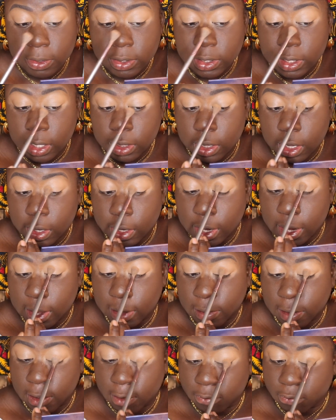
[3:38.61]
It's nothing
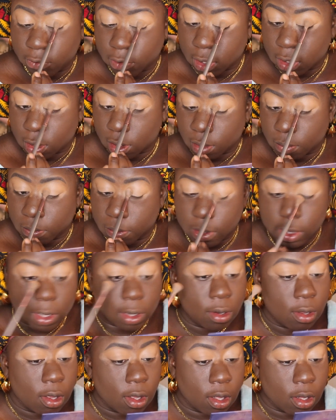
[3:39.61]
that I can't fix,
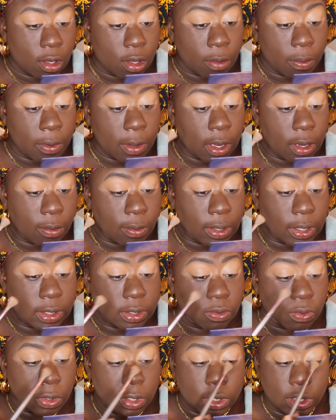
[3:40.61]
but the
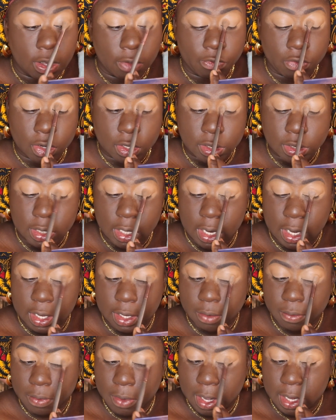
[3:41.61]
PLOUISE one definitely is
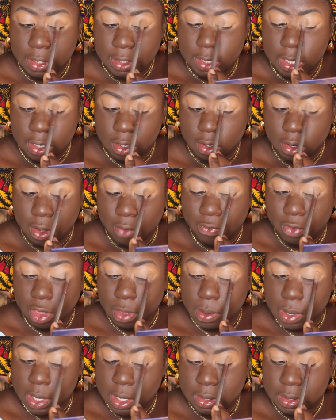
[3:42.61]
not patchy. I don't know if
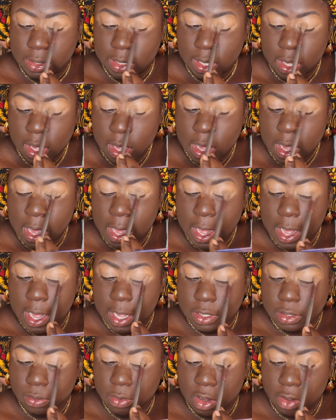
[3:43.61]
it's because it
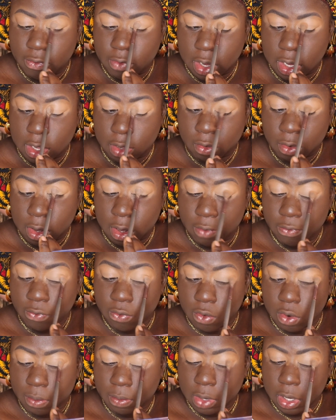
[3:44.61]
has more of a liquidy
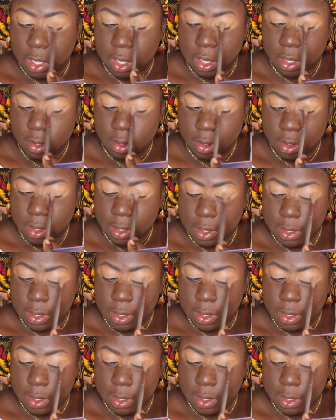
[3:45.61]
formula.